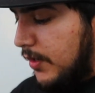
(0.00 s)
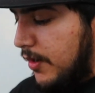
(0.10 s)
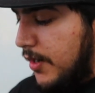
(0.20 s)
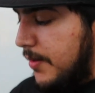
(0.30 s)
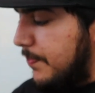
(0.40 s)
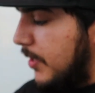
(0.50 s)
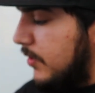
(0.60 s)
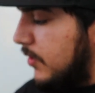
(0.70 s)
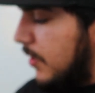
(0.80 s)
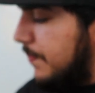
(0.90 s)
Alright,
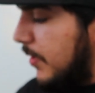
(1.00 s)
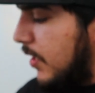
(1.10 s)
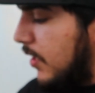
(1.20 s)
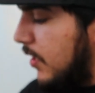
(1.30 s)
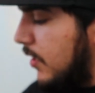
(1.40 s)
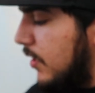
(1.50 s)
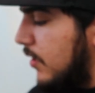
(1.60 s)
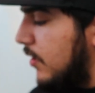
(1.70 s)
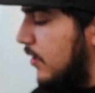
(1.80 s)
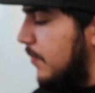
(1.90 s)
picked up a
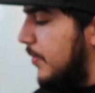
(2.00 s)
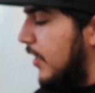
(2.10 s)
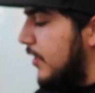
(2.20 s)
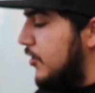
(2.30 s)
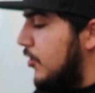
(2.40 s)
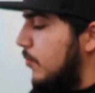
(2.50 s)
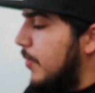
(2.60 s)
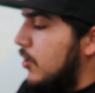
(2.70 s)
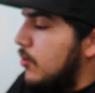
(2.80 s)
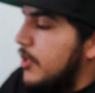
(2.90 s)
PS2
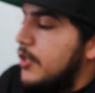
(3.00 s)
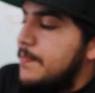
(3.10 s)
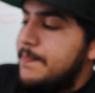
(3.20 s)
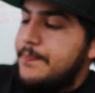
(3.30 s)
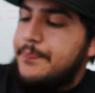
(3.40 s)
bundle here.